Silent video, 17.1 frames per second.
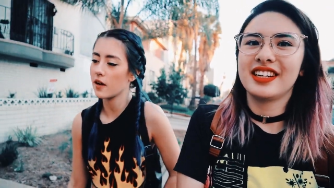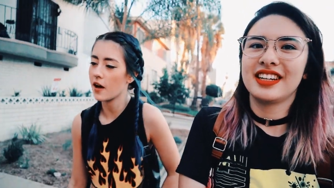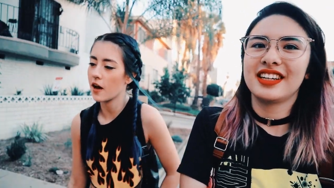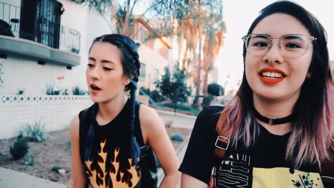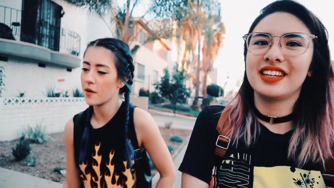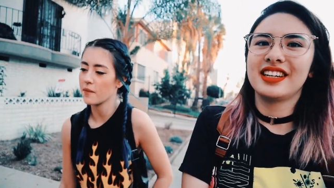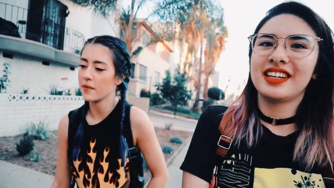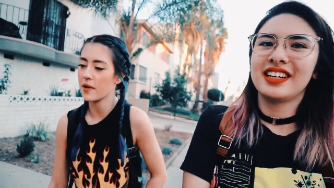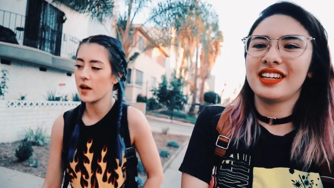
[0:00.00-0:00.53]

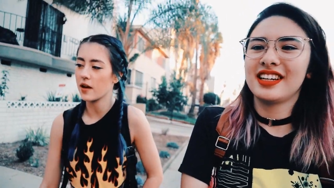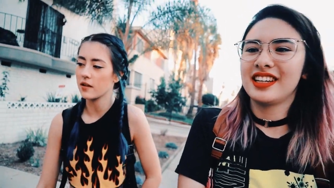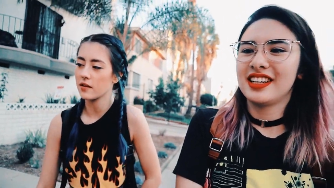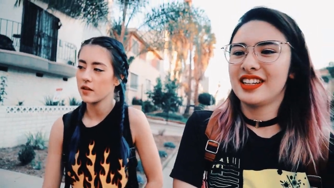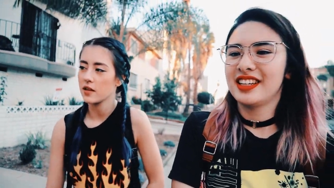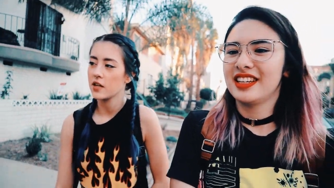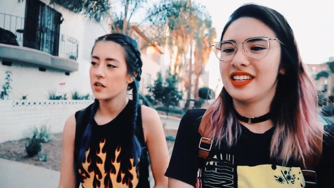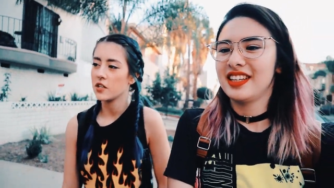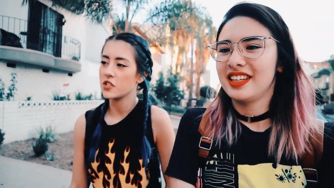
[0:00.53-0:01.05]
Speaker 1: Um,
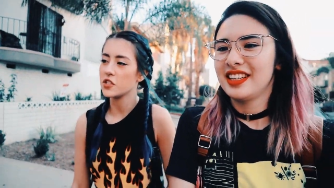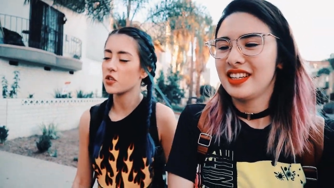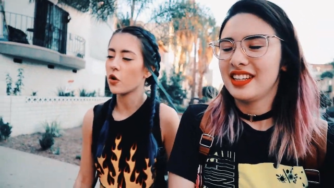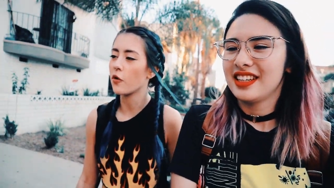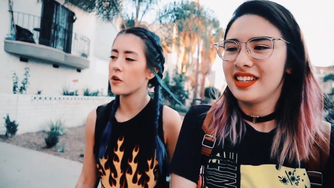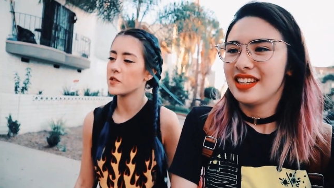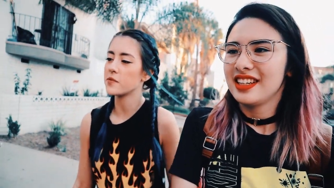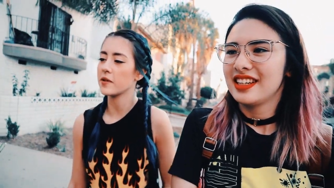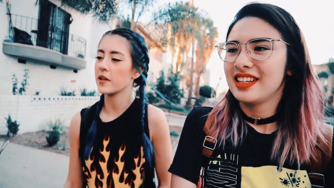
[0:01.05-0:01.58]
she's
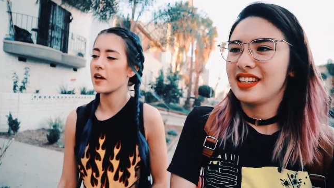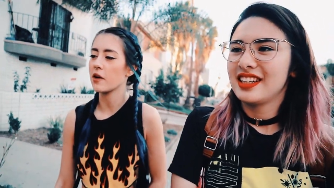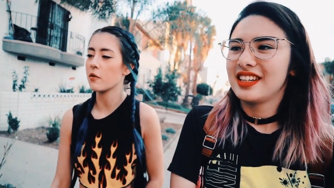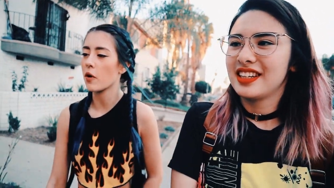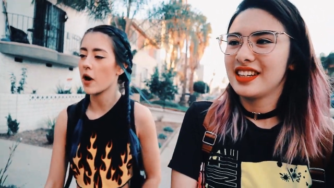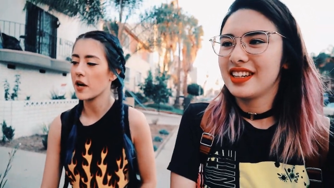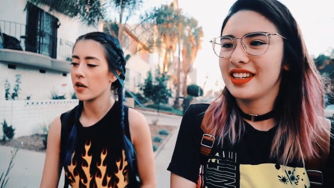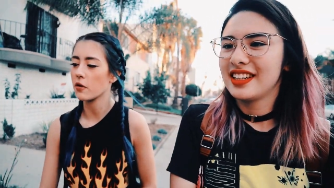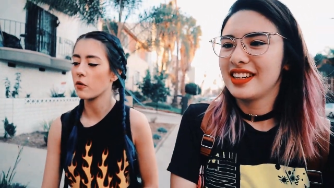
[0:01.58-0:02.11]
always been
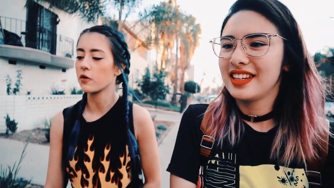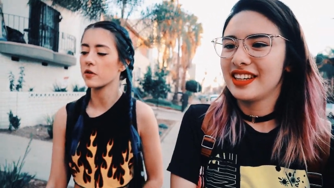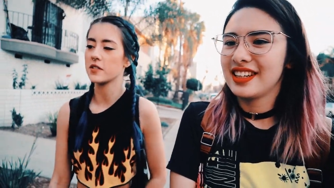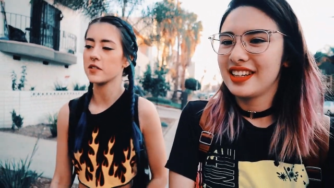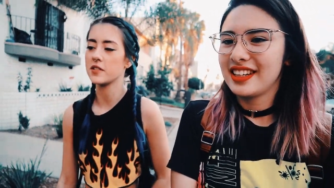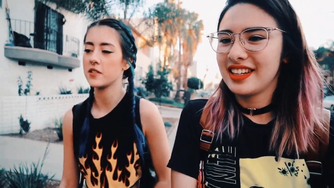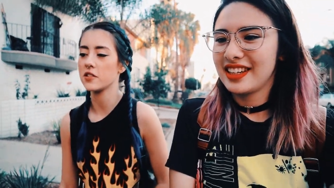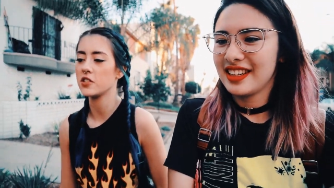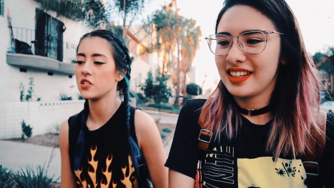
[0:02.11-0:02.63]
like riding
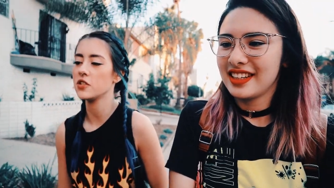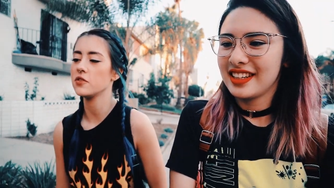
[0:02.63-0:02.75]
horses since